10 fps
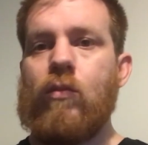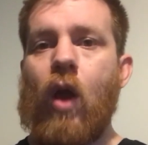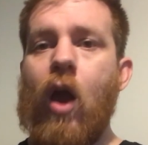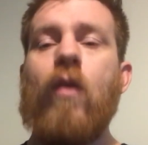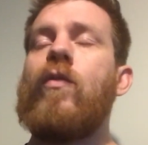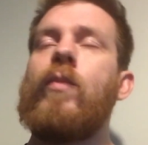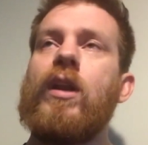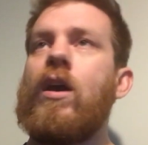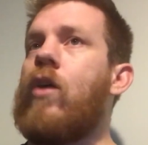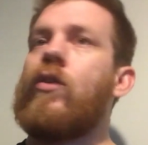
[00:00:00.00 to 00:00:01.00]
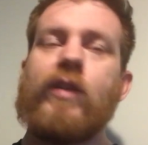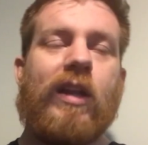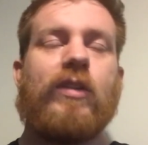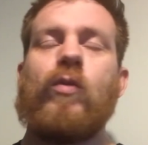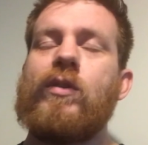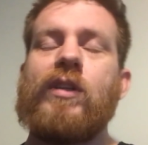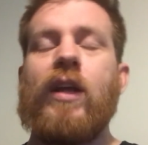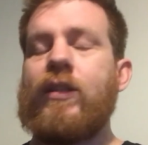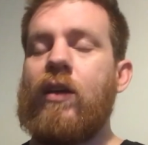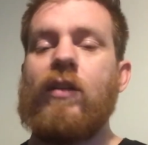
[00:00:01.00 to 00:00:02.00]
however many other data sources
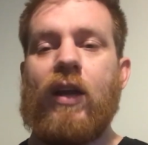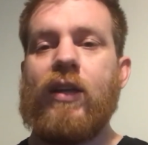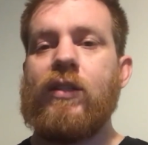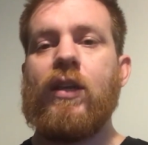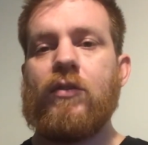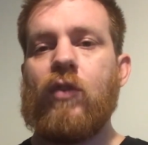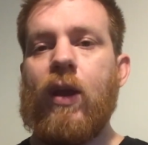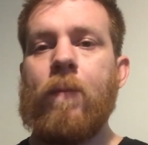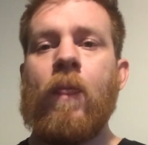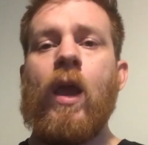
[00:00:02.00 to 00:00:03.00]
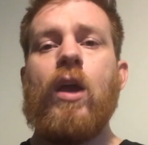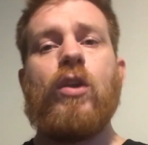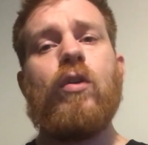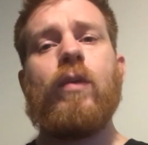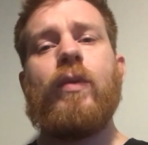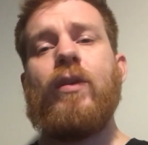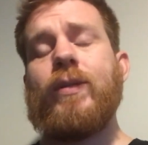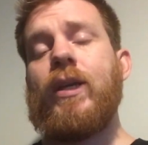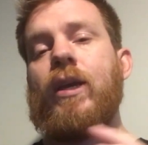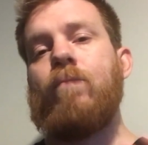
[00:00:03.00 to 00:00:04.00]
out there that exist, right? You could be
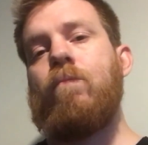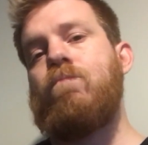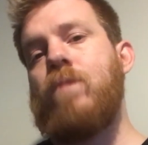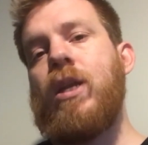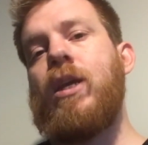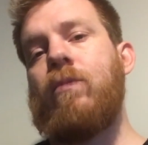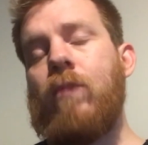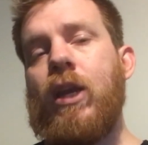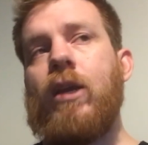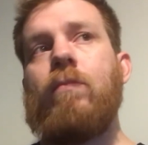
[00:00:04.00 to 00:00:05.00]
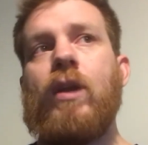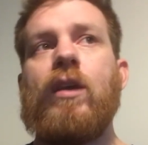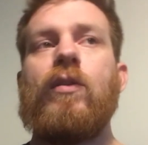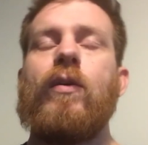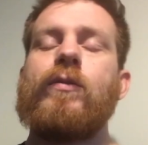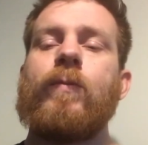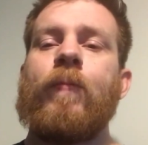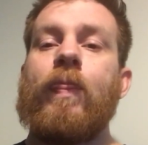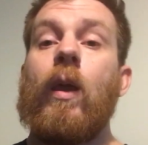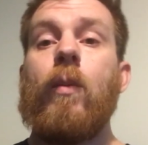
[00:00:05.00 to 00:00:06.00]
using many and many and many of those.
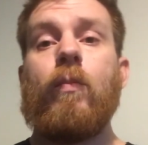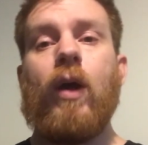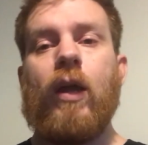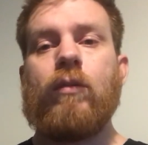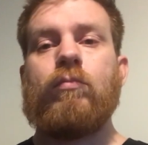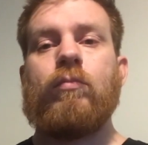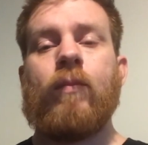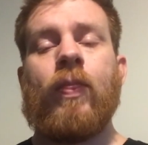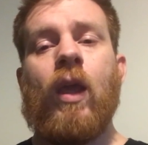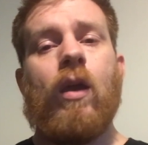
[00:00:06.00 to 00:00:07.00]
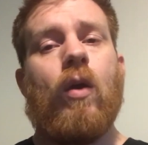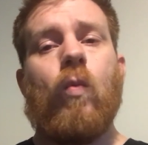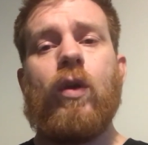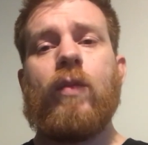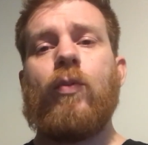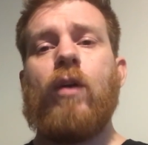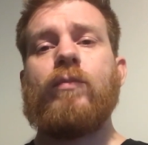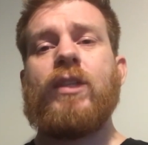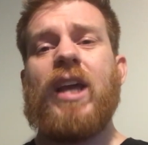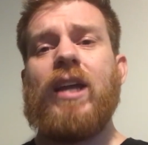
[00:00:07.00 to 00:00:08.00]
But one of the
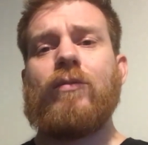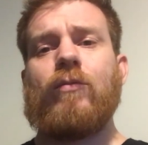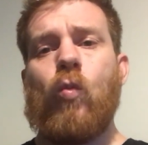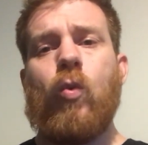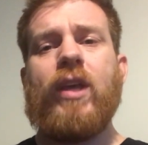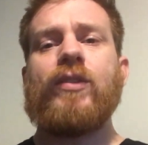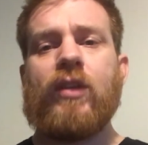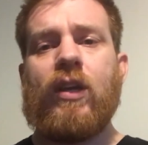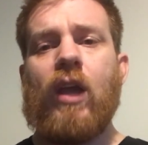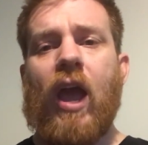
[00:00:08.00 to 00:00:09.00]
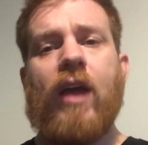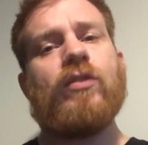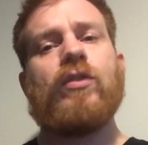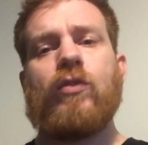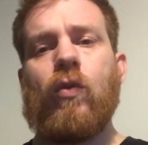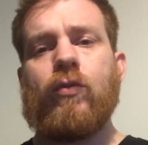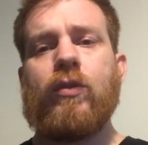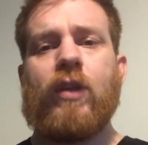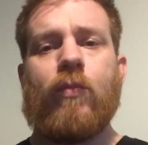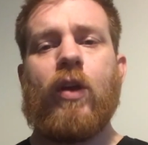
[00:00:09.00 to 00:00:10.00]
problems that we see as
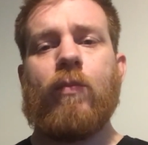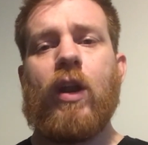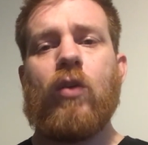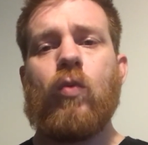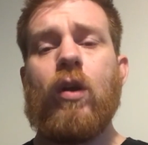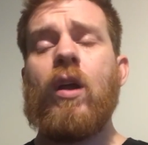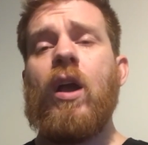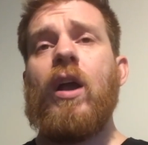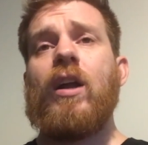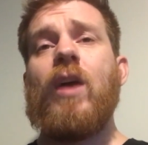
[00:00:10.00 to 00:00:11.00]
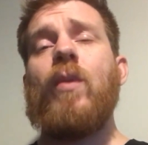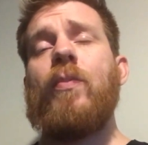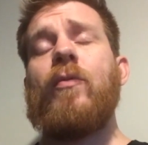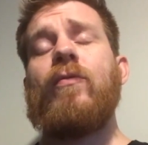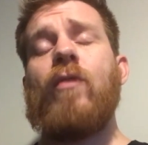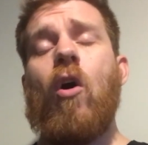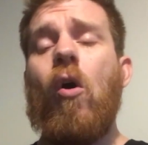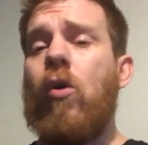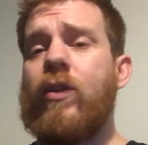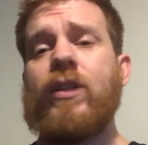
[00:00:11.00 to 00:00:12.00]
consultants at Pragmatic Work come up
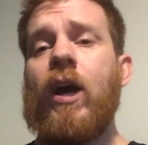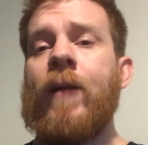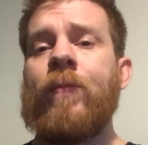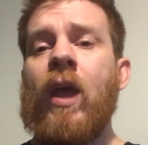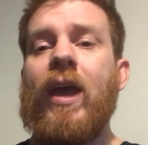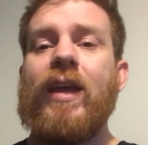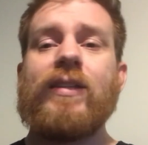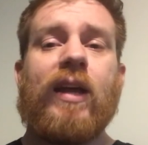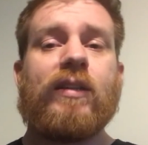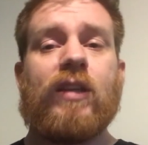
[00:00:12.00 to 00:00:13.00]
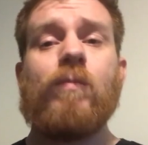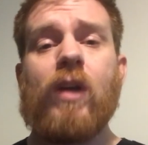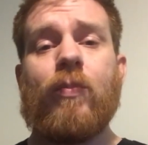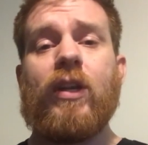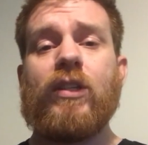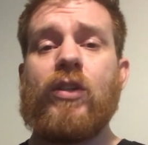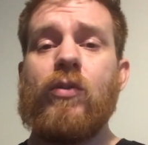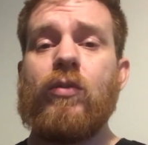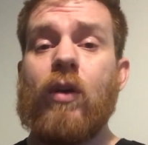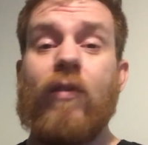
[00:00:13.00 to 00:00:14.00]
all the time is that some companies
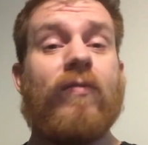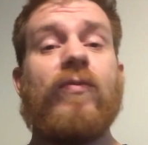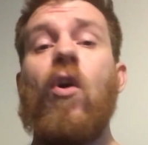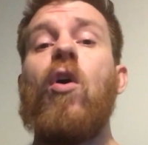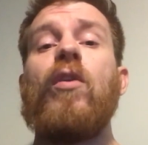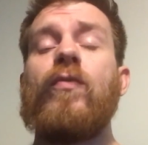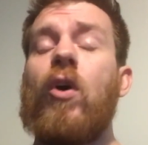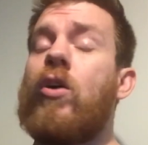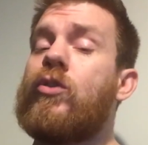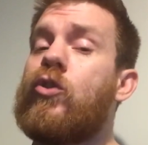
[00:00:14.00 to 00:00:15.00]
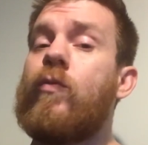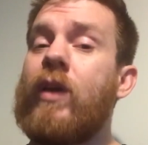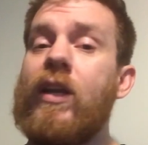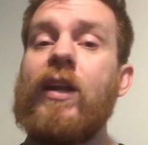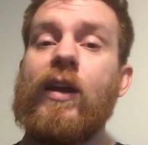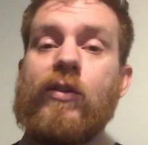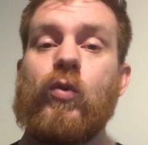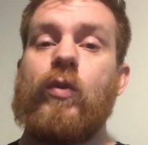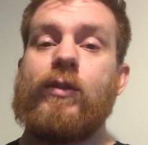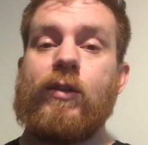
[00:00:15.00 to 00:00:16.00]
use far, far too many data
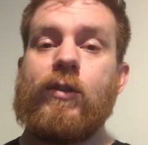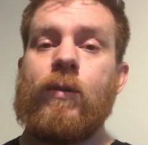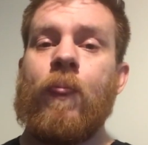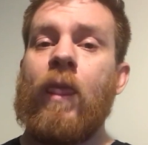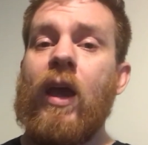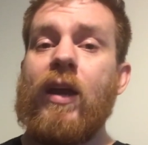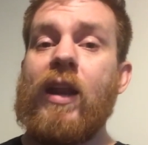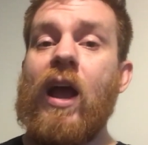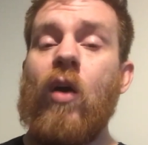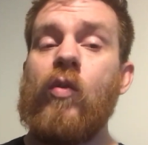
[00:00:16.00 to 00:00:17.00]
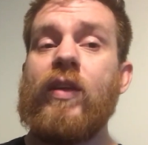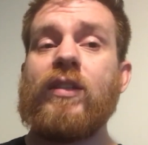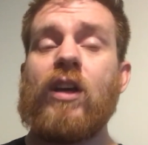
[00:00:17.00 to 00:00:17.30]
sources. Now, this